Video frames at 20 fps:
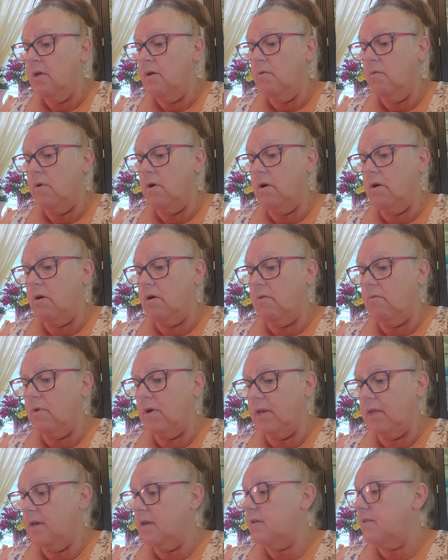we're all
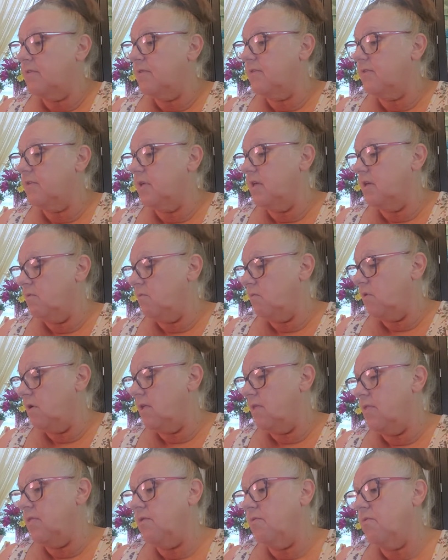wanting to see
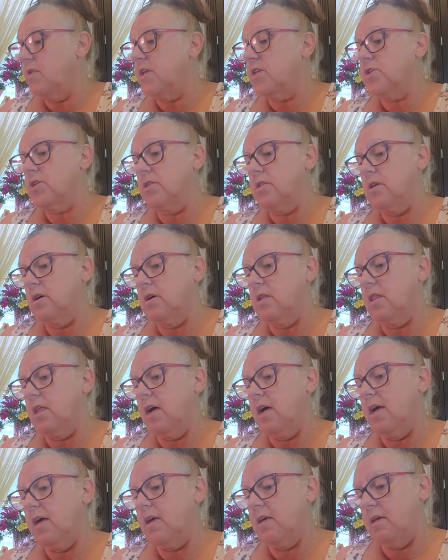what the witch looked
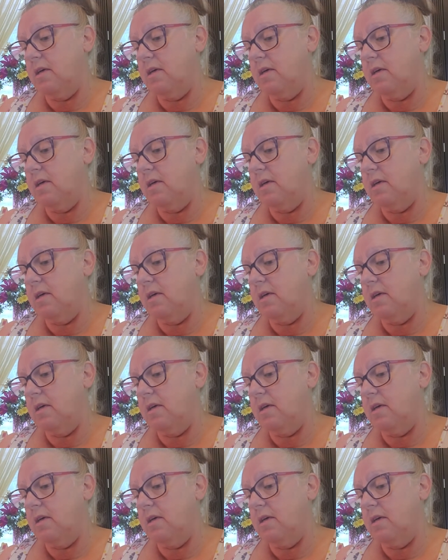like